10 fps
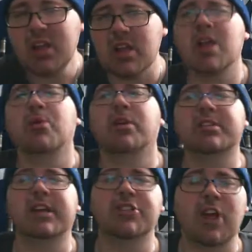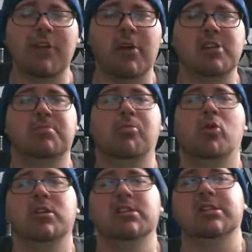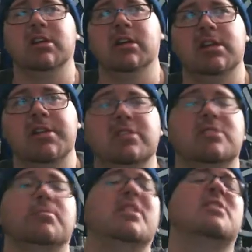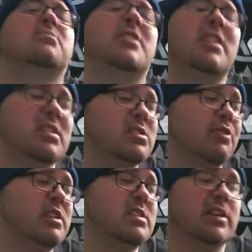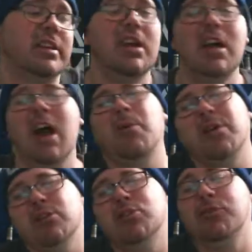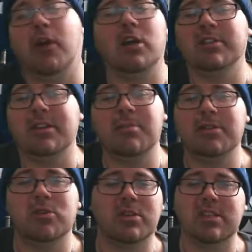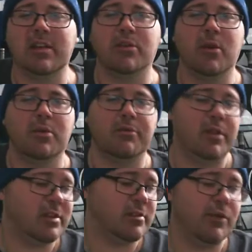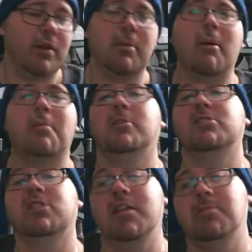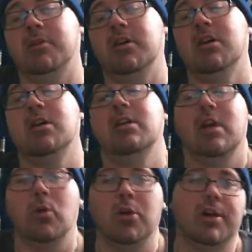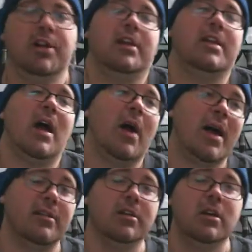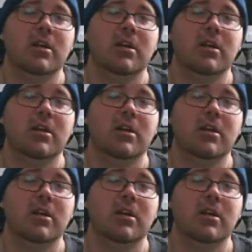And we're going to take a shot for our supporters. There are some Bentham things recently. I don't want to go too far deep into it because I know no one really gives a fuck about my personal life, but at work, and now I had a